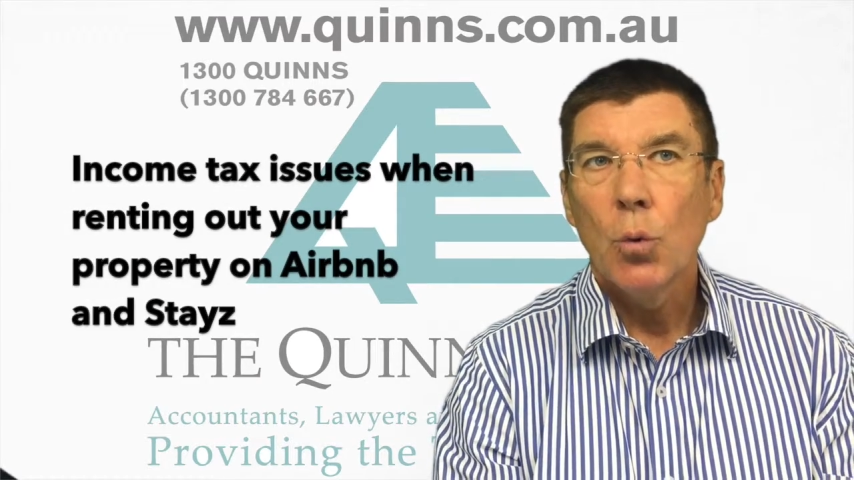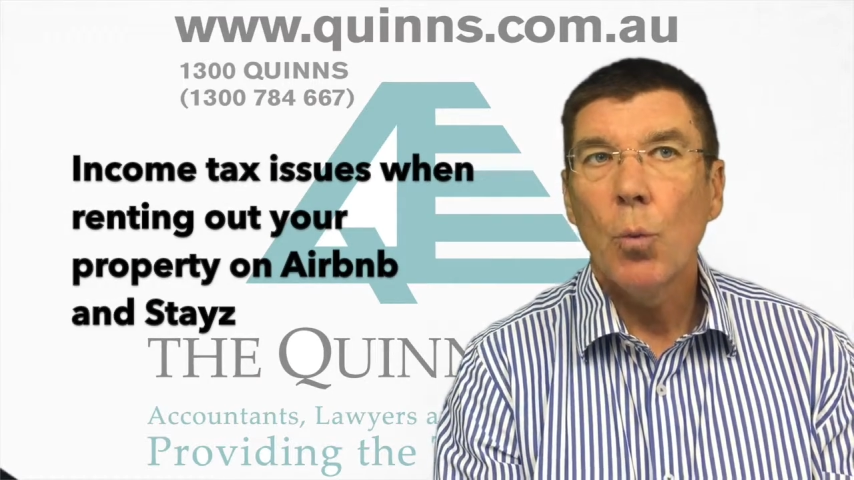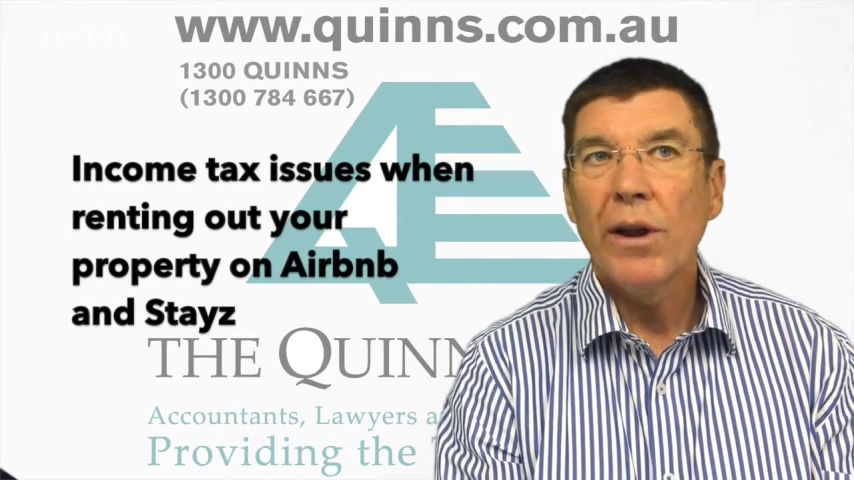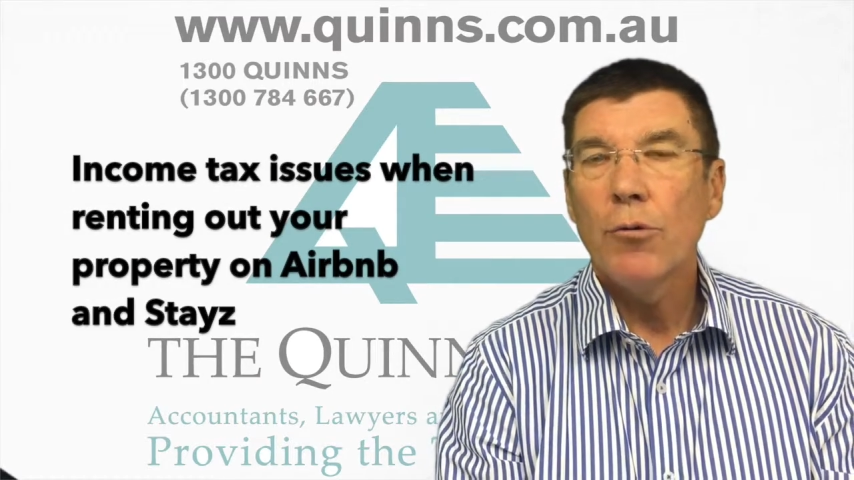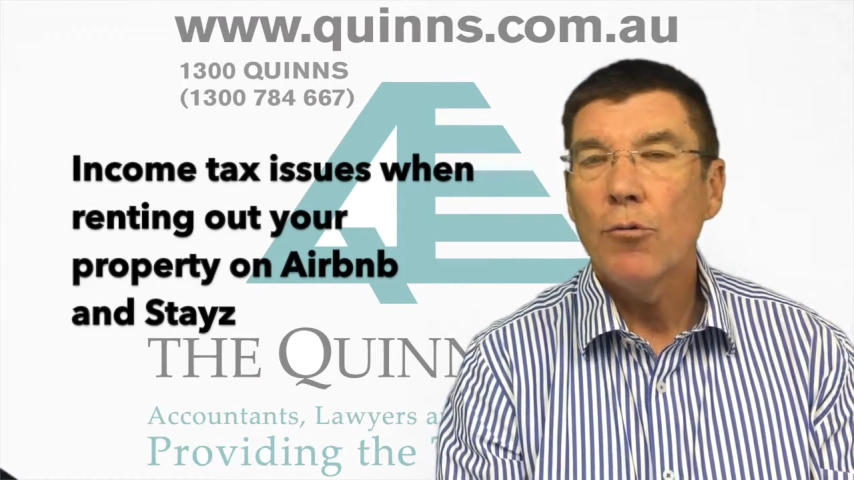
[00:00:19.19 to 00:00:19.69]

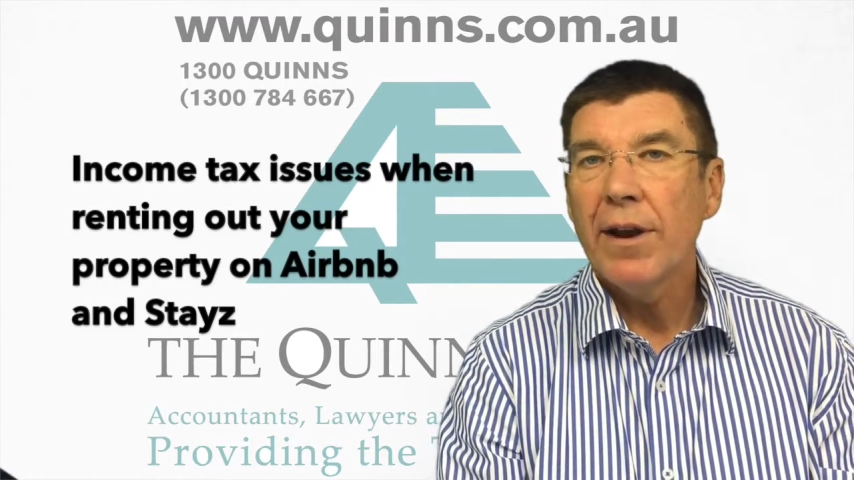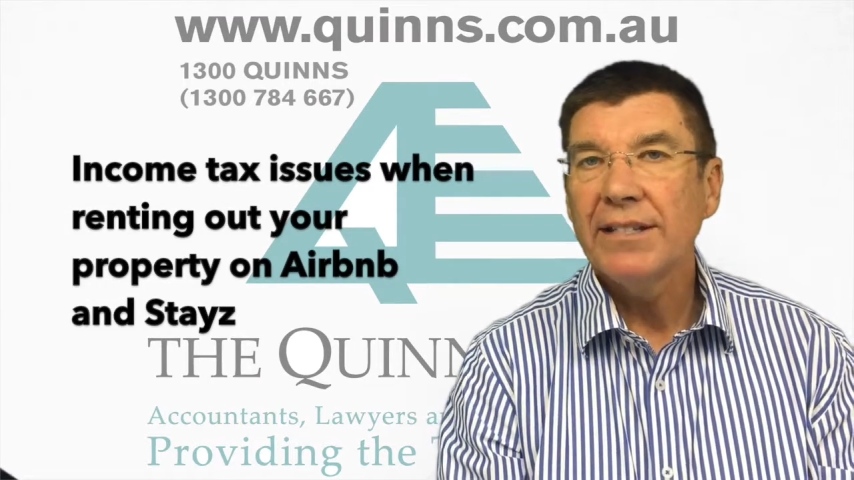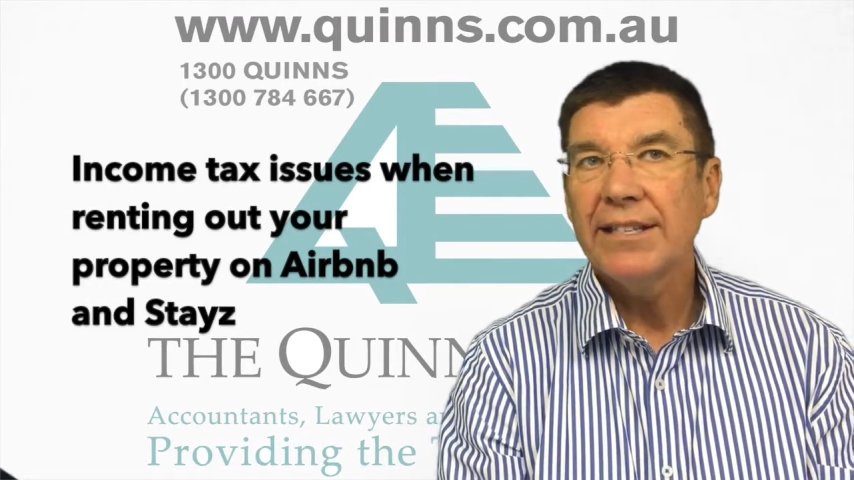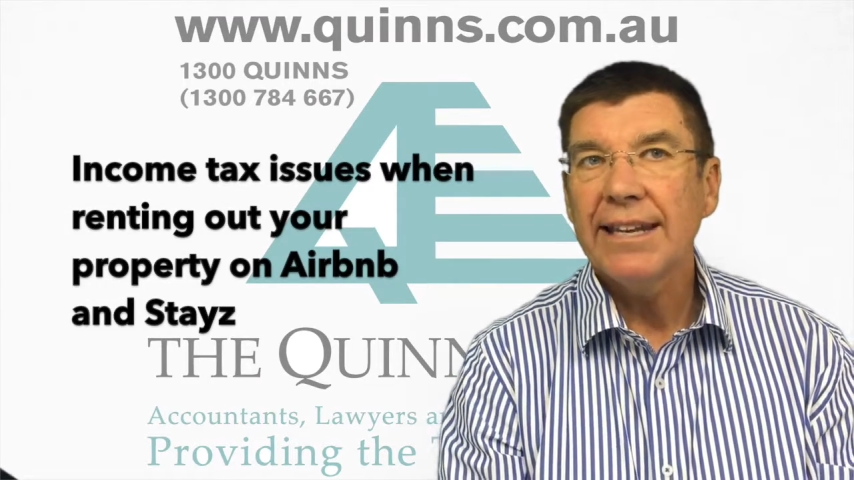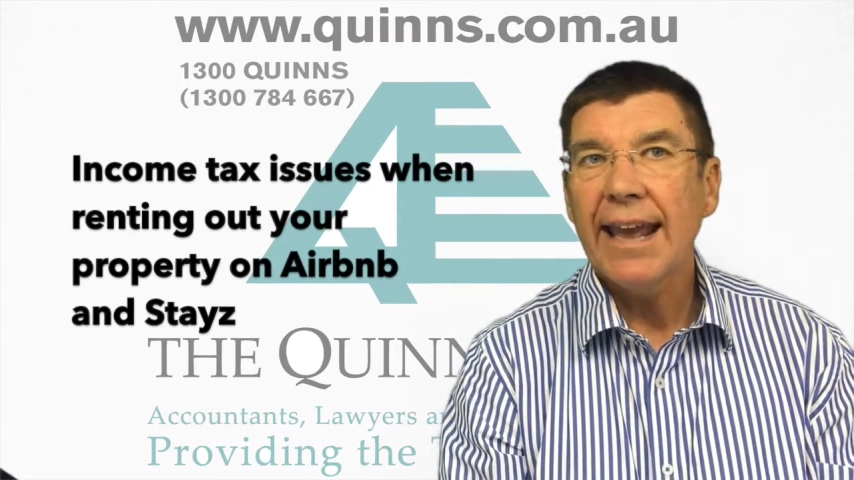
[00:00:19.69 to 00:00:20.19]
when
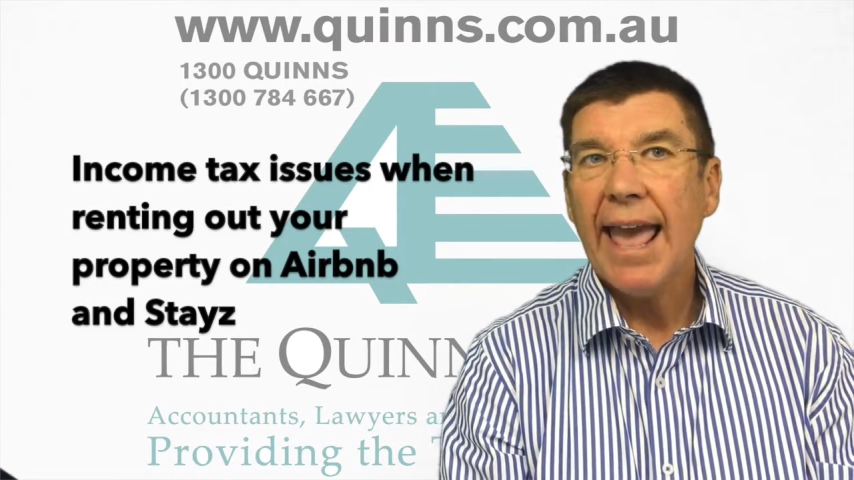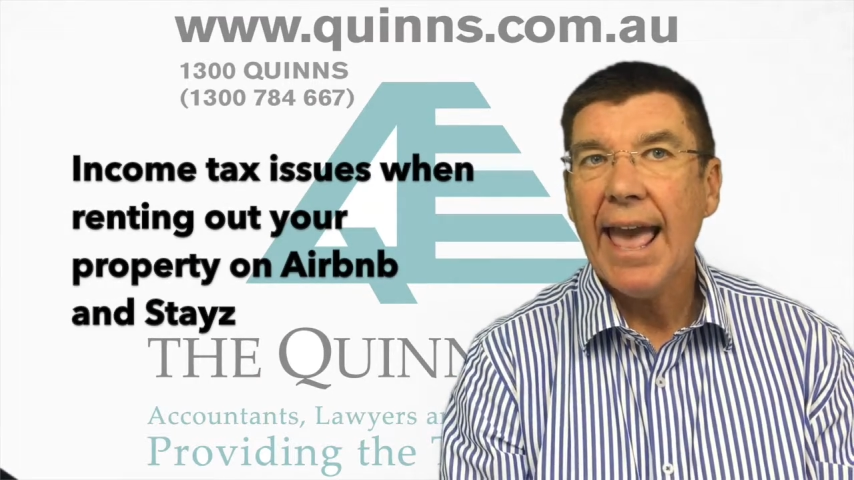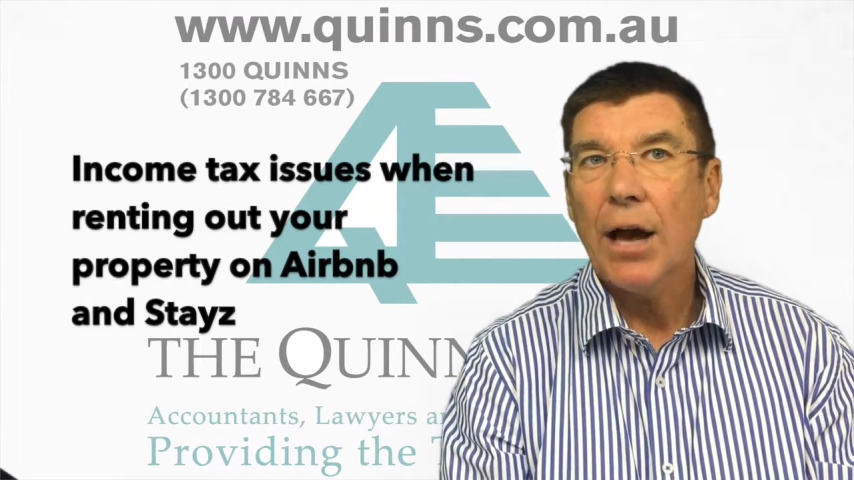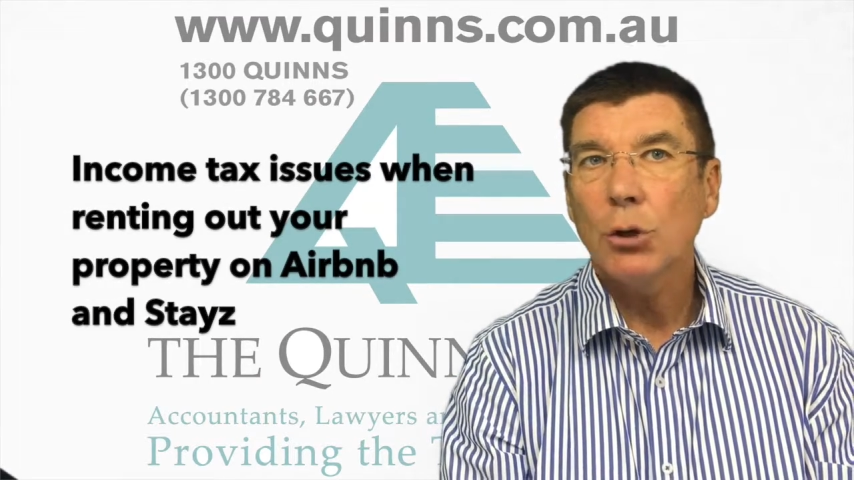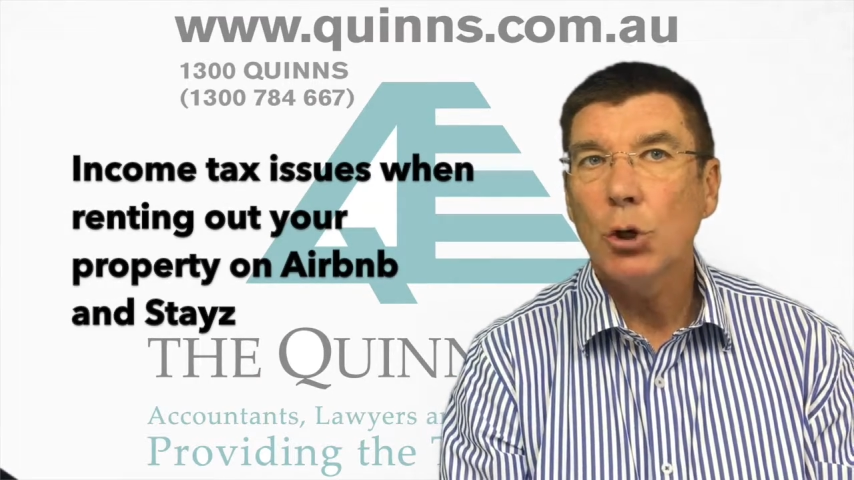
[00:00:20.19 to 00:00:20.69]
renting
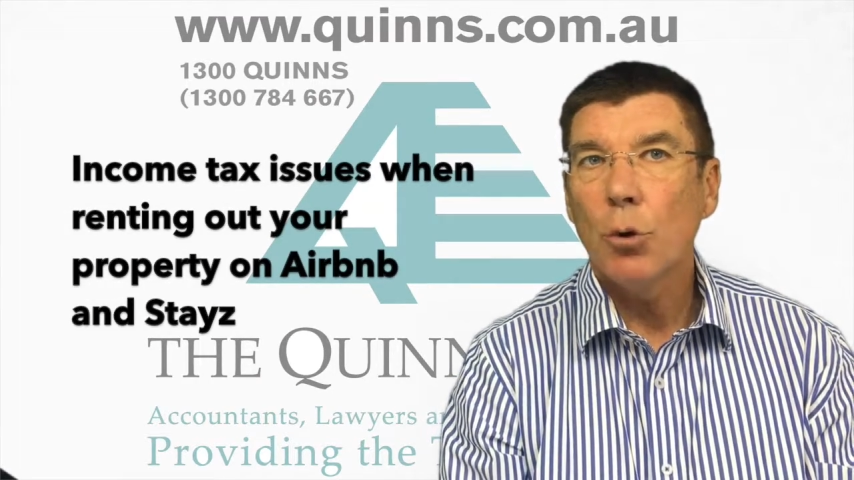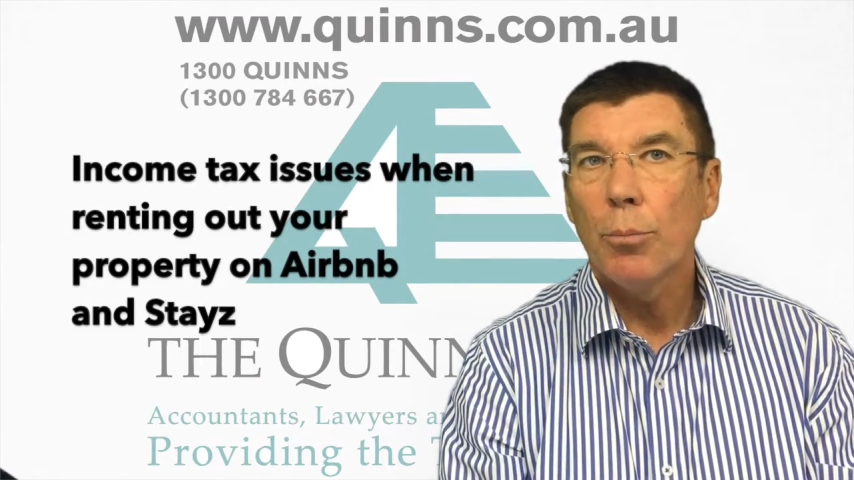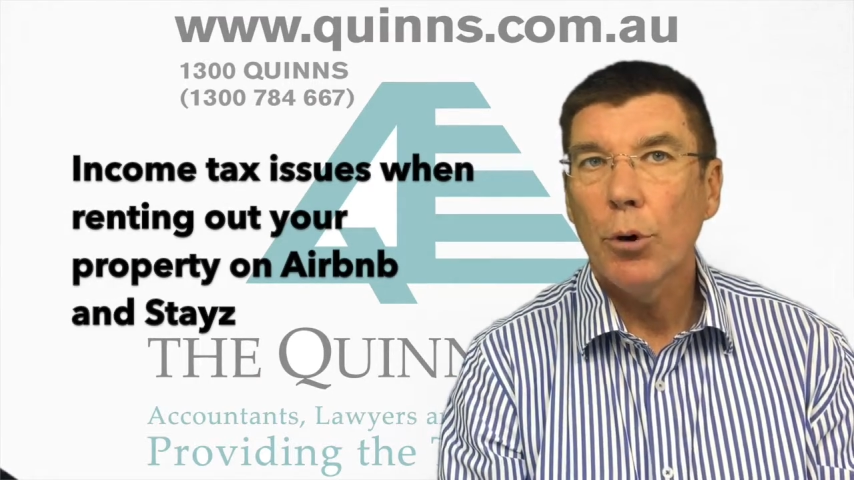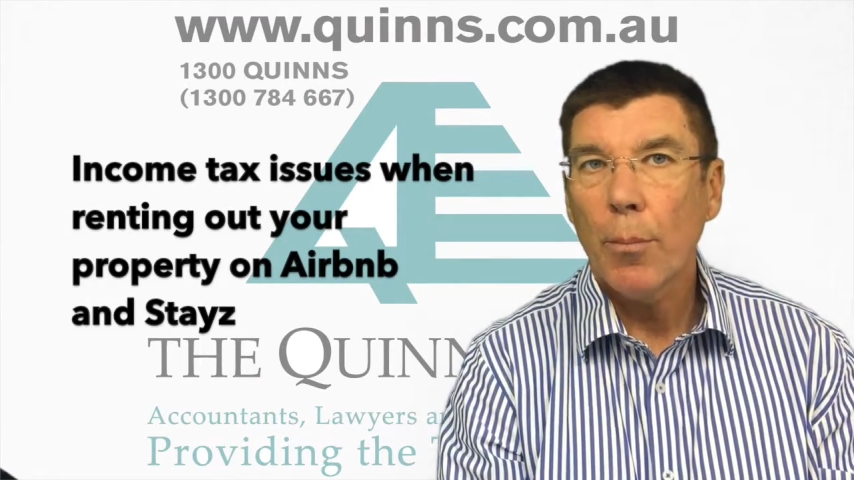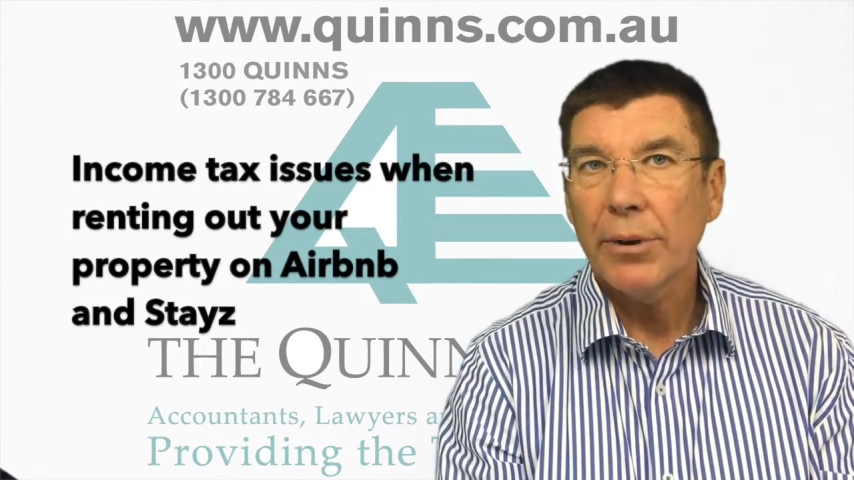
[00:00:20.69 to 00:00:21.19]
out your
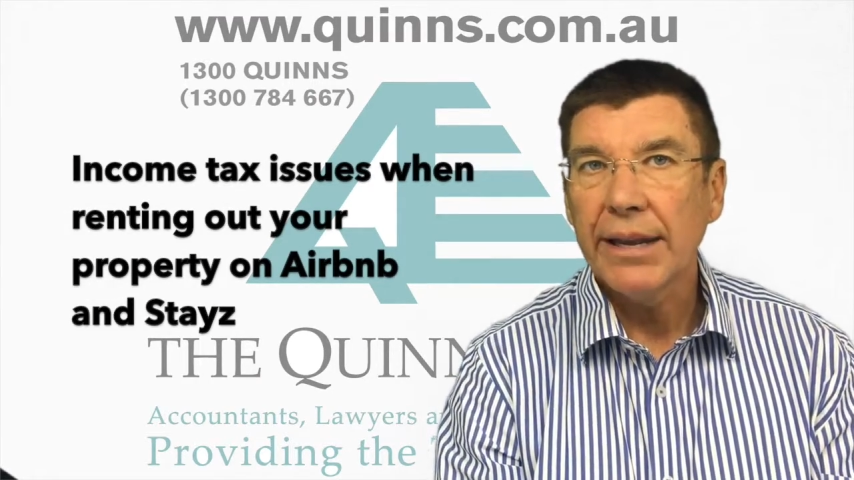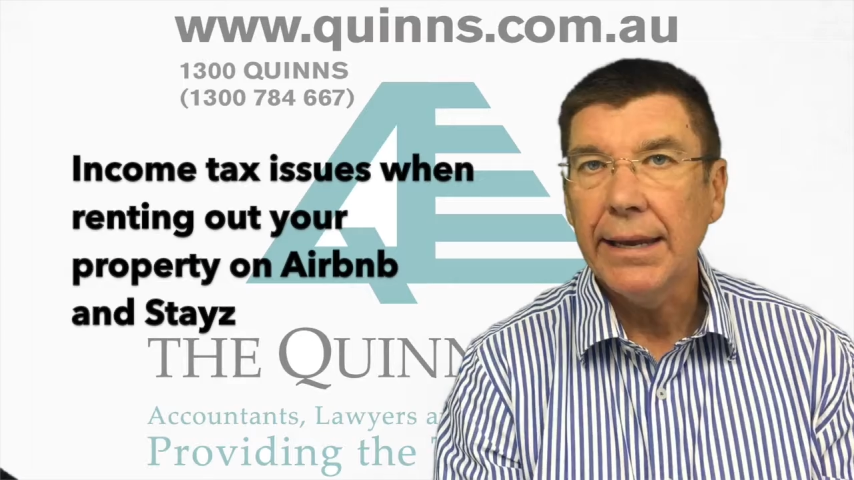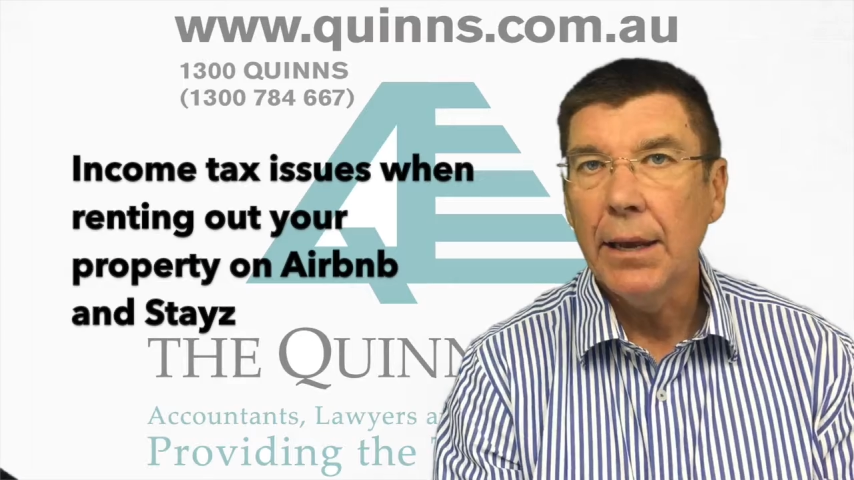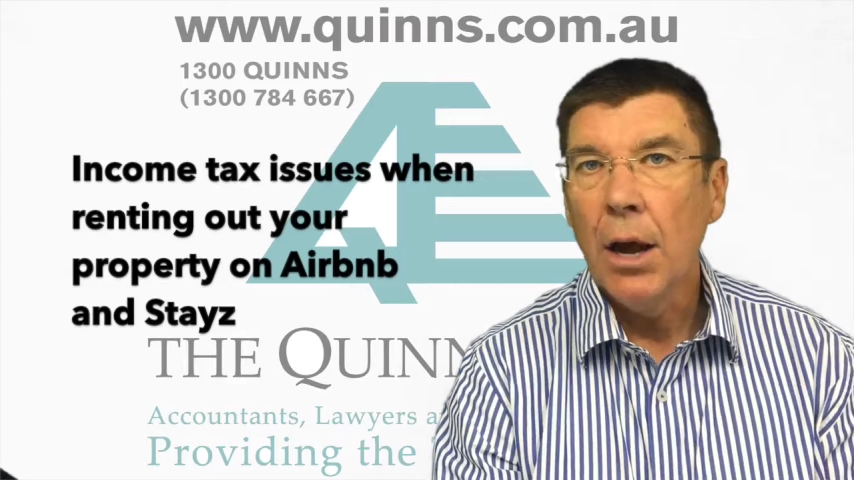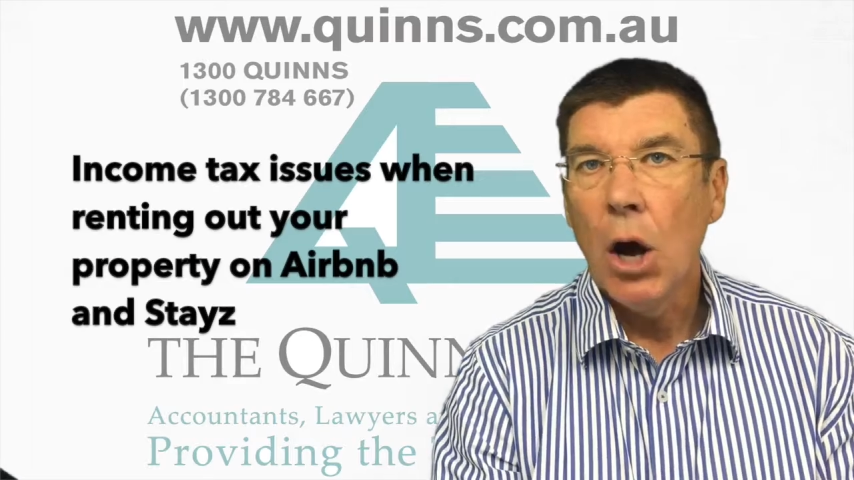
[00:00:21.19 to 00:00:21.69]
property